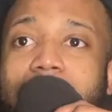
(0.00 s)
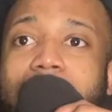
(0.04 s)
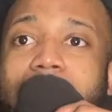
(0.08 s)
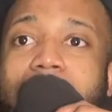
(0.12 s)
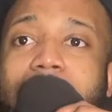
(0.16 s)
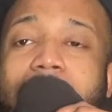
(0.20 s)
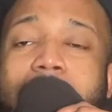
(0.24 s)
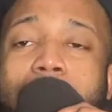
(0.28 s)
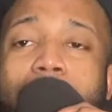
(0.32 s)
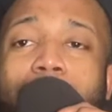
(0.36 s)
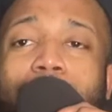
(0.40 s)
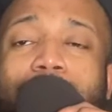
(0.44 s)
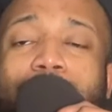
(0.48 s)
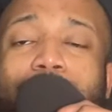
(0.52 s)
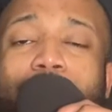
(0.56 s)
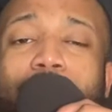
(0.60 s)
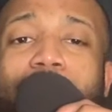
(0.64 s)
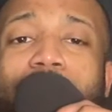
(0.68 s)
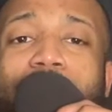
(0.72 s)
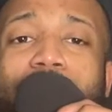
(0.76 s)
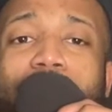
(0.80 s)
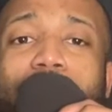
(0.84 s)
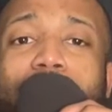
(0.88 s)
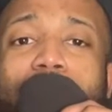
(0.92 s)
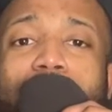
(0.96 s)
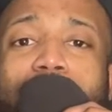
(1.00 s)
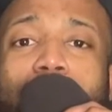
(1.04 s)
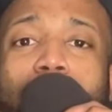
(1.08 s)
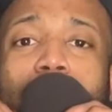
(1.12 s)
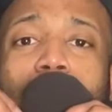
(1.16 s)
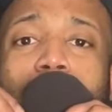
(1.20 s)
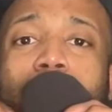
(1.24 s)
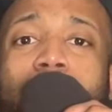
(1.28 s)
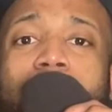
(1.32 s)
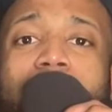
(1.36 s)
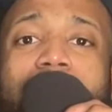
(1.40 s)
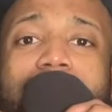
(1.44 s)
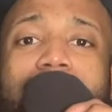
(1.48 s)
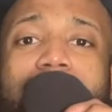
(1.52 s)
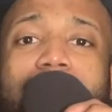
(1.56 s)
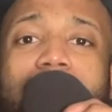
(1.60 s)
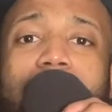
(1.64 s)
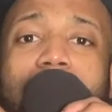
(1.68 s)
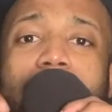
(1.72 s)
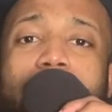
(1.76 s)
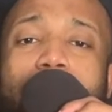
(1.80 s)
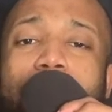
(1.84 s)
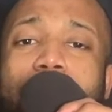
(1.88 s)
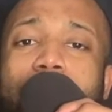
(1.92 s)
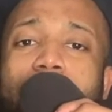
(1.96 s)
I was so focused on wanting to
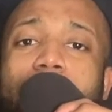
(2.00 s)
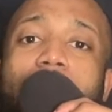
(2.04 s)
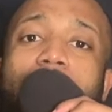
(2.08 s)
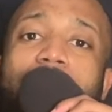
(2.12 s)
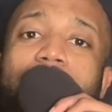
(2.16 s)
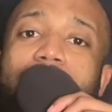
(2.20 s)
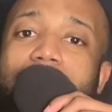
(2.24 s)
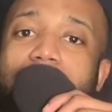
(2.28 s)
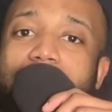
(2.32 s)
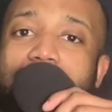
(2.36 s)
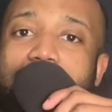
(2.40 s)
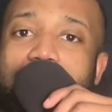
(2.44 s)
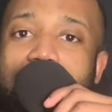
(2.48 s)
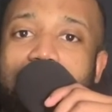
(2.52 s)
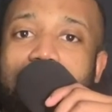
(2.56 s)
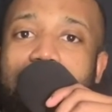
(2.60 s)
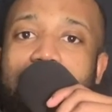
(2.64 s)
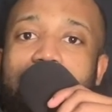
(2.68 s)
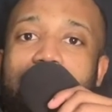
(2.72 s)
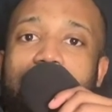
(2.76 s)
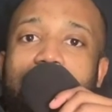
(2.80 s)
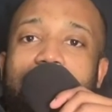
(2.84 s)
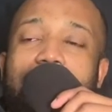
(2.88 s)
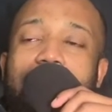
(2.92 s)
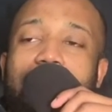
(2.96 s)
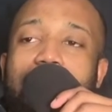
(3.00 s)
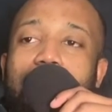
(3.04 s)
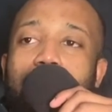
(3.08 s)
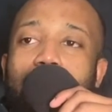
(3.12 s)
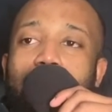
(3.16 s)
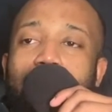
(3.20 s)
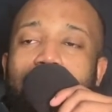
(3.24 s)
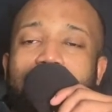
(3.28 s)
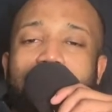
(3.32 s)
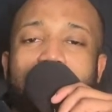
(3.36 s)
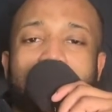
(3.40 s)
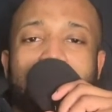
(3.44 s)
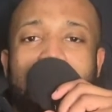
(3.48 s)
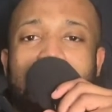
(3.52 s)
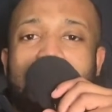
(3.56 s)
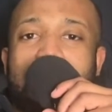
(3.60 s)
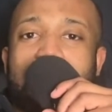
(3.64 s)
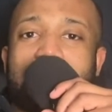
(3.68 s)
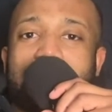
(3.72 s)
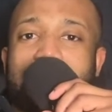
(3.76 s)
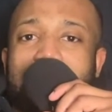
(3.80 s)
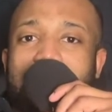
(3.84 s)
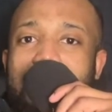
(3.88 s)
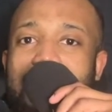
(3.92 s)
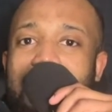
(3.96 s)
help others that I wasn't
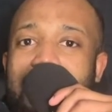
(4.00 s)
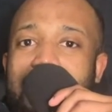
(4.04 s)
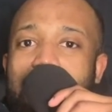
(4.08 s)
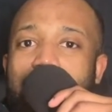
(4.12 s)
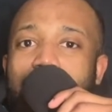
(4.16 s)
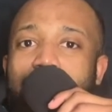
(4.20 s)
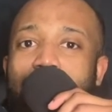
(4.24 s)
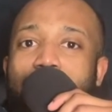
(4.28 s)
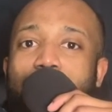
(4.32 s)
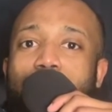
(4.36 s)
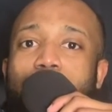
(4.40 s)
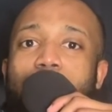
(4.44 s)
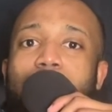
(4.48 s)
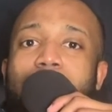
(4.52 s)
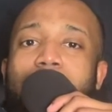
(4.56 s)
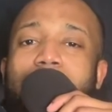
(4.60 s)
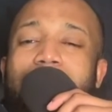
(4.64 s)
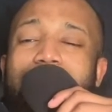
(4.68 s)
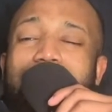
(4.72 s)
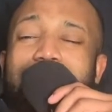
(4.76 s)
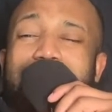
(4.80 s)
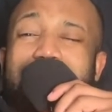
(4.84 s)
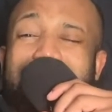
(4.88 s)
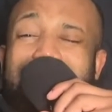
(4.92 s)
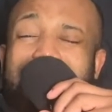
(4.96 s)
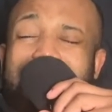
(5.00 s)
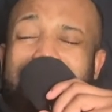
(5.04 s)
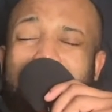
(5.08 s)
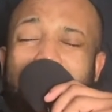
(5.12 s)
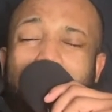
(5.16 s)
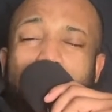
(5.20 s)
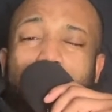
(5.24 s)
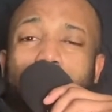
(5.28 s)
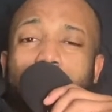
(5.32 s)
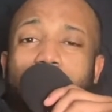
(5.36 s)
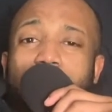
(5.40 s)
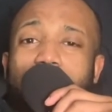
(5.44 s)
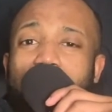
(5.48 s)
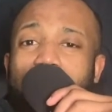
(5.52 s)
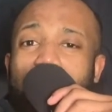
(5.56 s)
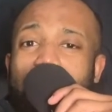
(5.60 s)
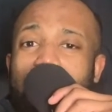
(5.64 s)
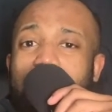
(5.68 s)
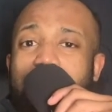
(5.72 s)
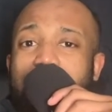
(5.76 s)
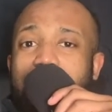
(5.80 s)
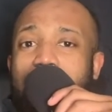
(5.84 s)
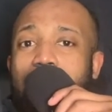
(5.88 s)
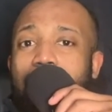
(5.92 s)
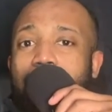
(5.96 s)
taking time to deal with the
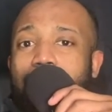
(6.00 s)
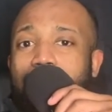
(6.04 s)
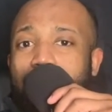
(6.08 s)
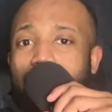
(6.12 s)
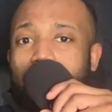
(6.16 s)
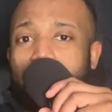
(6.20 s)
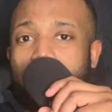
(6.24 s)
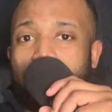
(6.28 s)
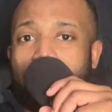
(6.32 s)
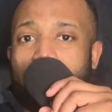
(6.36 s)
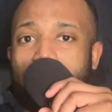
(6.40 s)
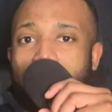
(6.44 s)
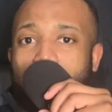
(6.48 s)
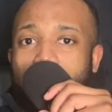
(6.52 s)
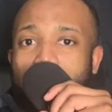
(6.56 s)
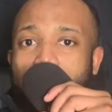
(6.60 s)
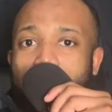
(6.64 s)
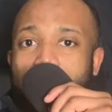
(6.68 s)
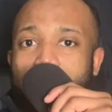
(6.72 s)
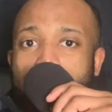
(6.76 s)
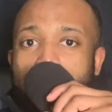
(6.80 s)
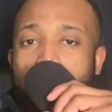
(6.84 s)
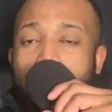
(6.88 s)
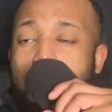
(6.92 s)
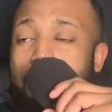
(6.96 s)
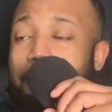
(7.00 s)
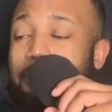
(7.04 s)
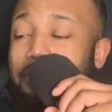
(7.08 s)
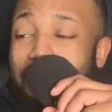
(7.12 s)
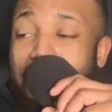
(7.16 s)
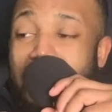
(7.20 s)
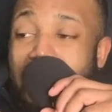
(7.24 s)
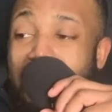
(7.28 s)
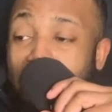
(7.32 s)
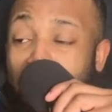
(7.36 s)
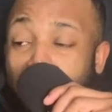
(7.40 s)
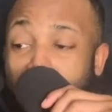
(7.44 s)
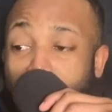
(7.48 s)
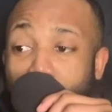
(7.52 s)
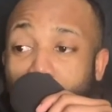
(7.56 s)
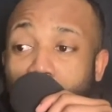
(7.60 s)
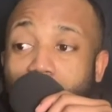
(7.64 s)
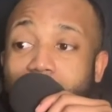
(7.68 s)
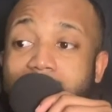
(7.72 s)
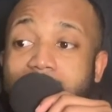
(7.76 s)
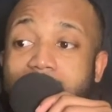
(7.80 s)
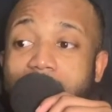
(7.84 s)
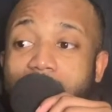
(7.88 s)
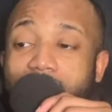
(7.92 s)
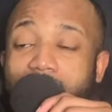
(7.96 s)
things I was going through. But I
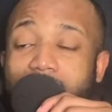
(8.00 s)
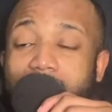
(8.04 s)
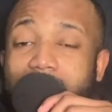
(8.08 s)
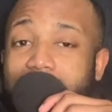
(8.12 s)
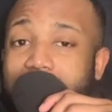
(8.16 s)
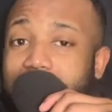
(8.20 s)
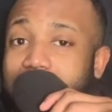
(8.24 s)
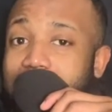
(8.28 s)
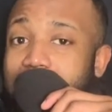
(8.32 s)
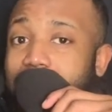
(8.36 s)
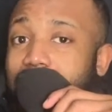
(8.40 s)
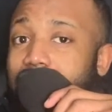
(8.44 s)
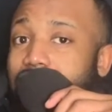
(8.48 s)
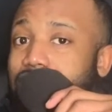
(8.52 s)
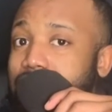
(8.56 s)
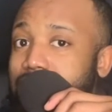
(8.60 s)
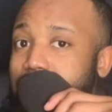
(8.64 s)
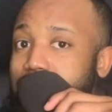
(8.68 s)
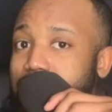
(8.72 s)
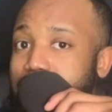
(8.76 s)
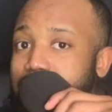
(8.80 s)
craved the attention.